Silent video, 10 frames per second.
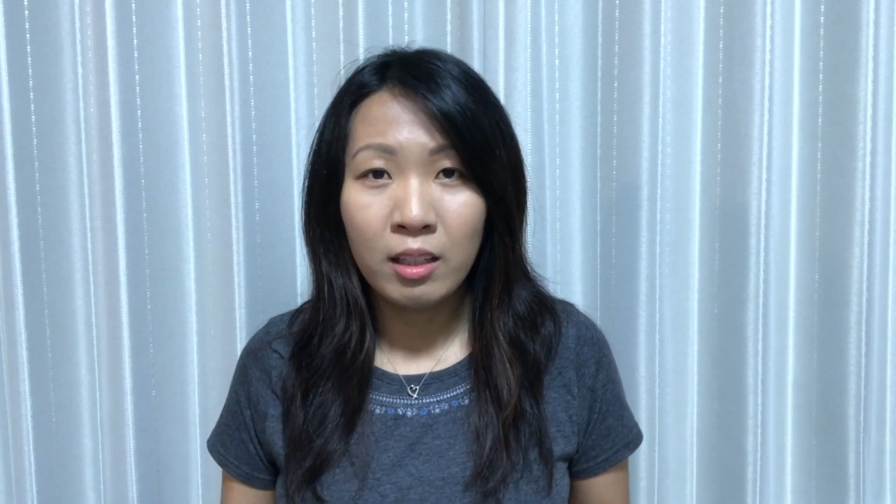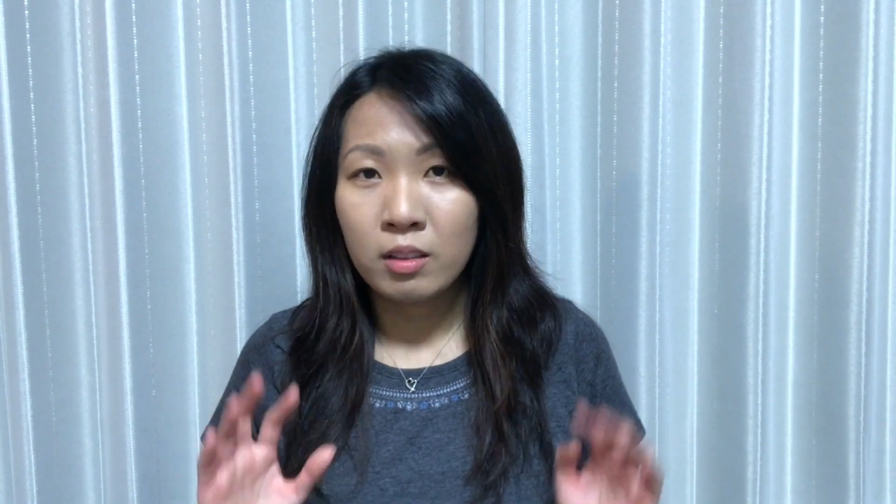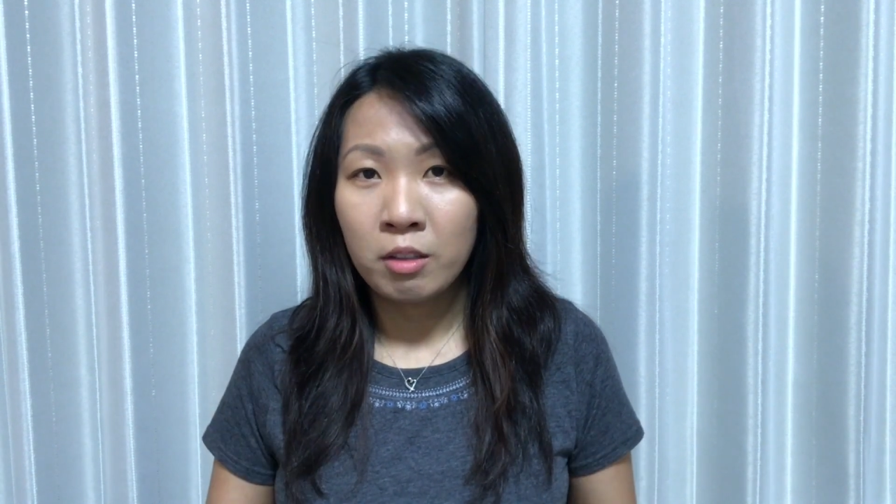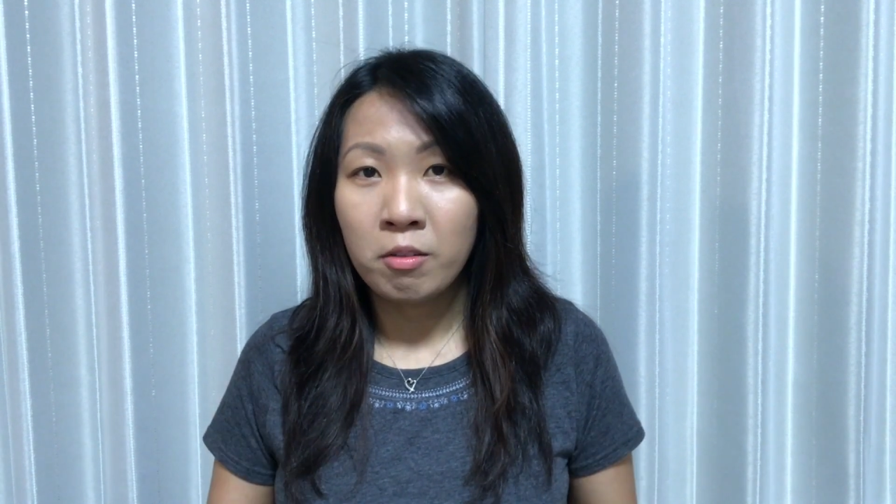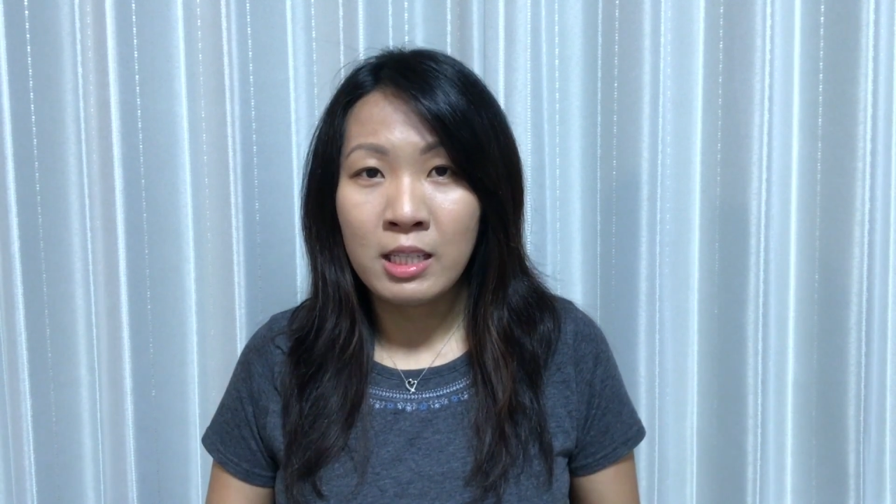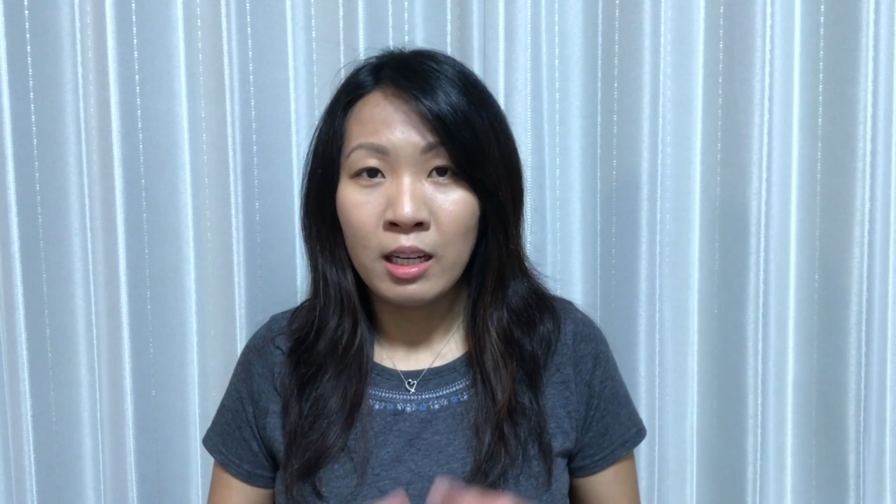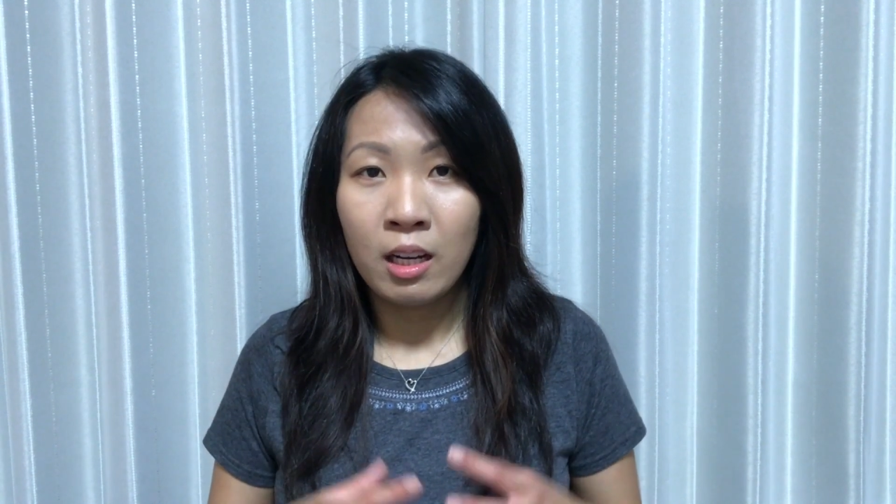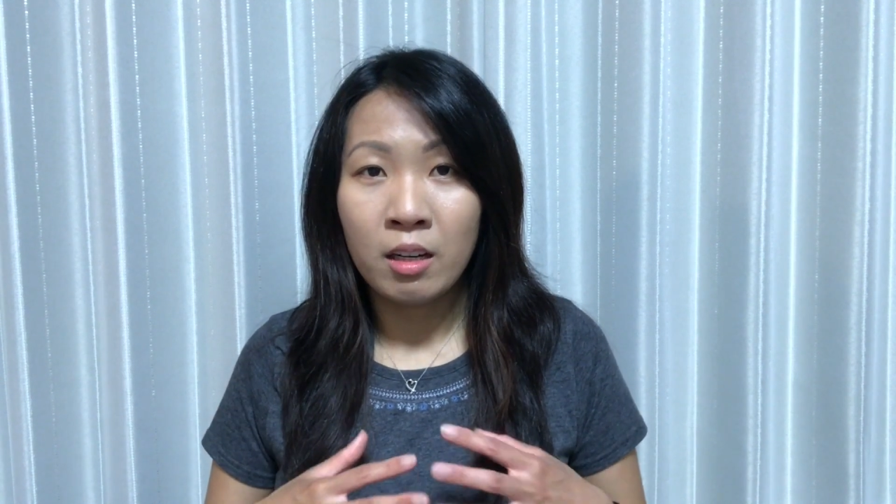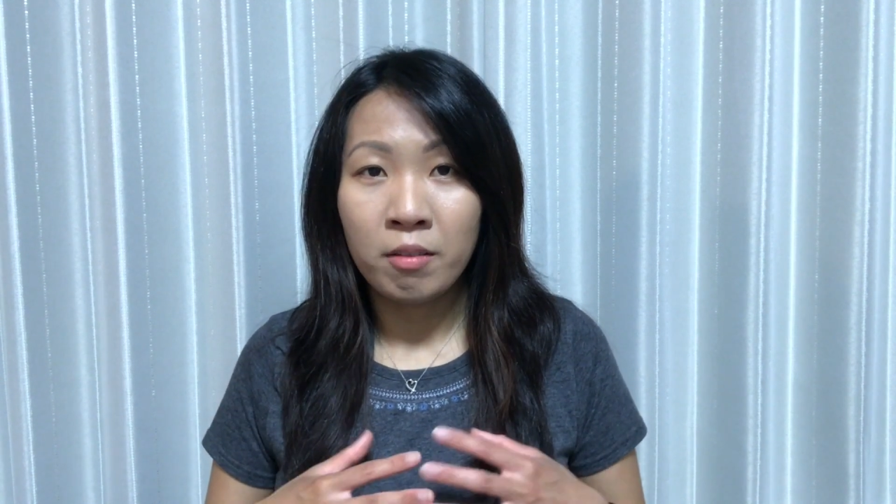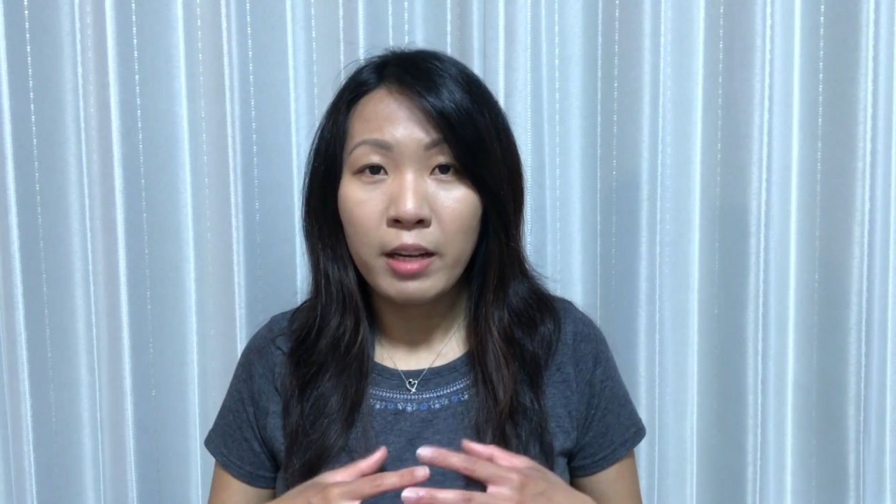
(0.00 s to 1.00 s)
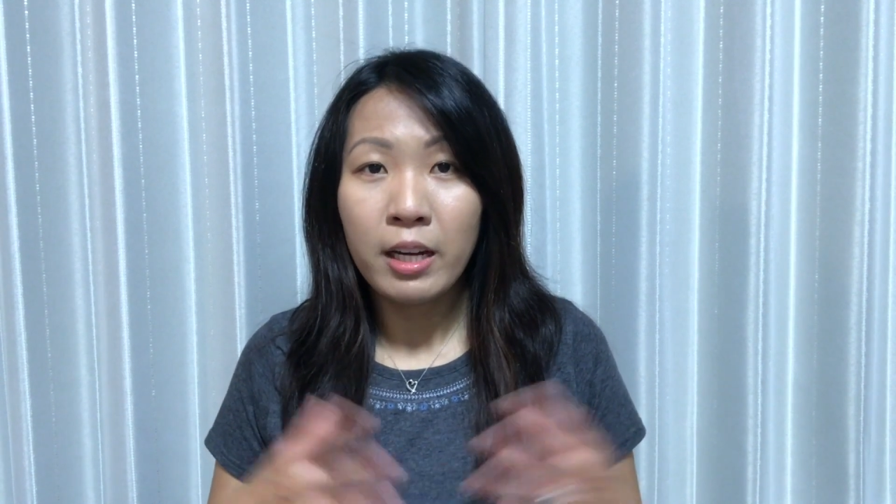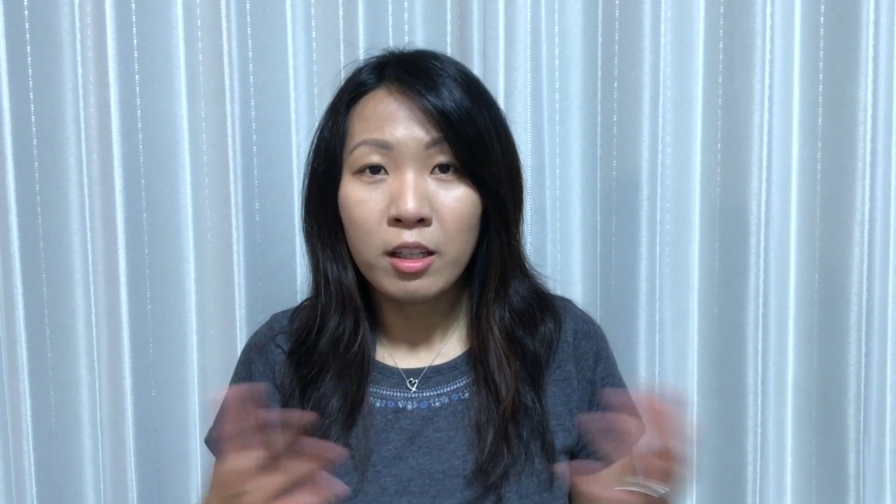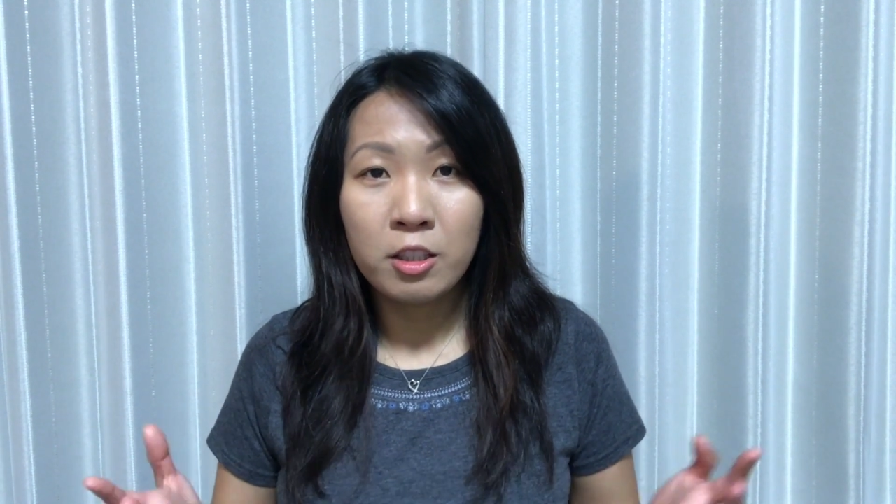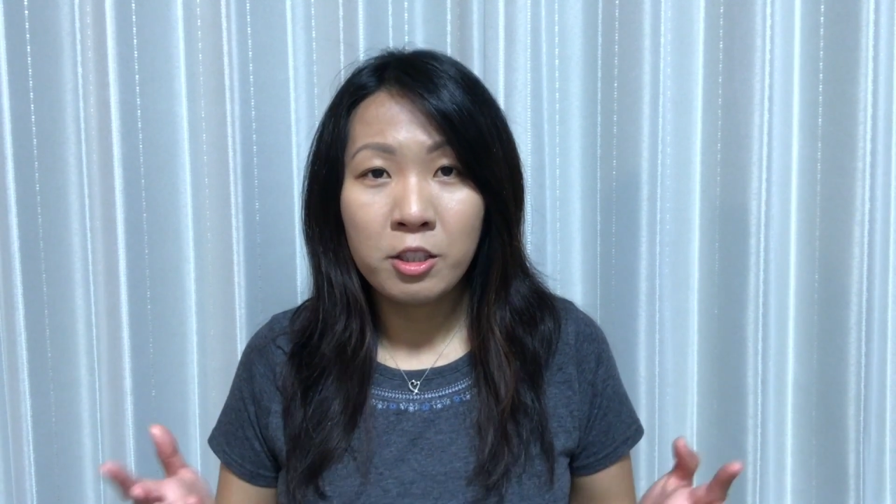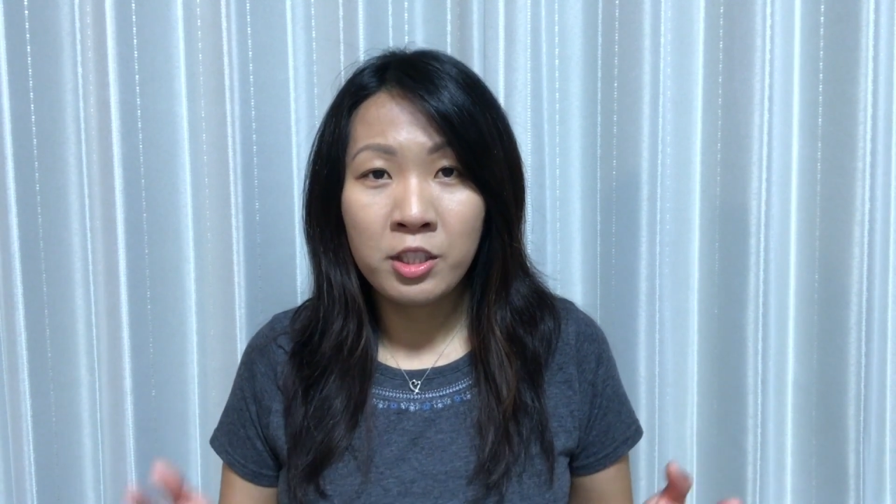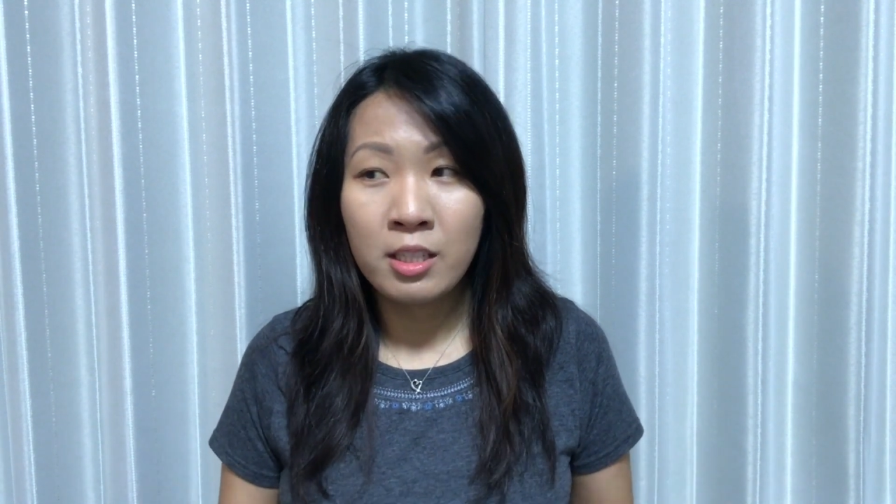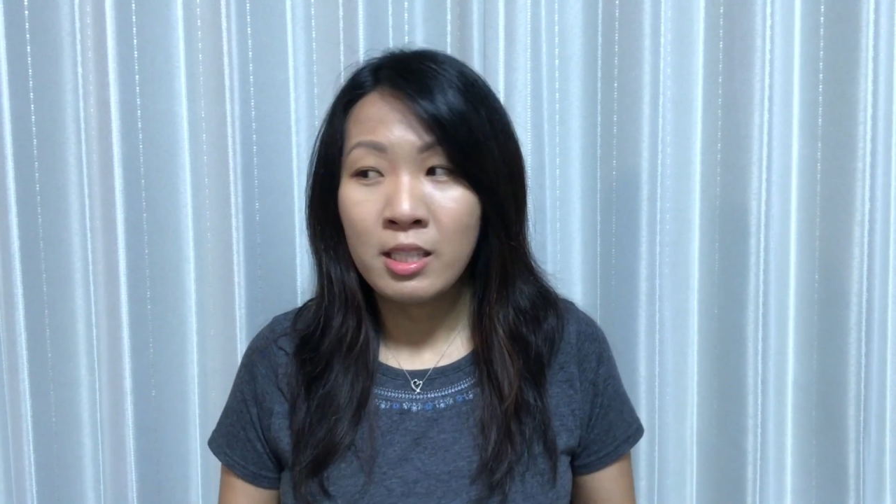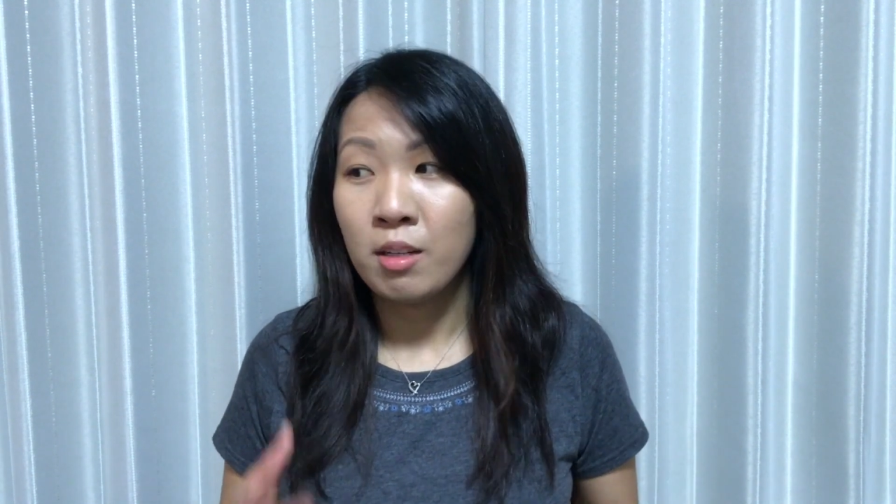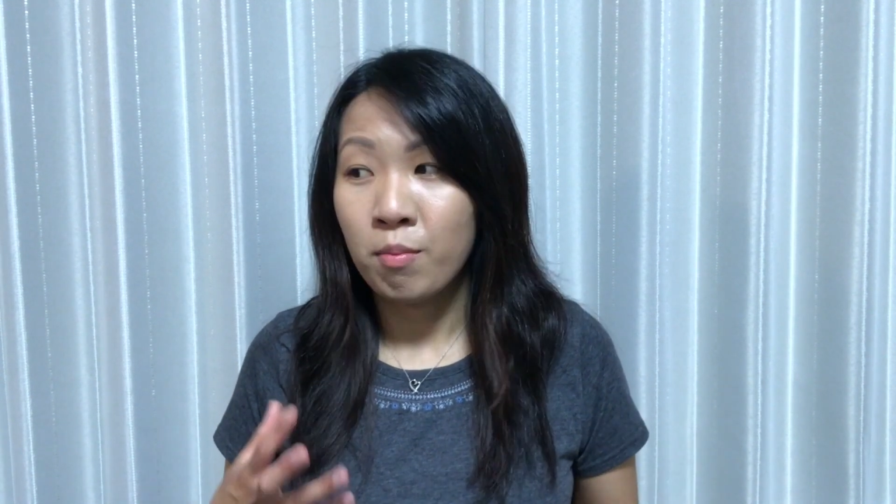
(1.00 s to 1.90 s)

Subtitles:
There was a lot of air cushions and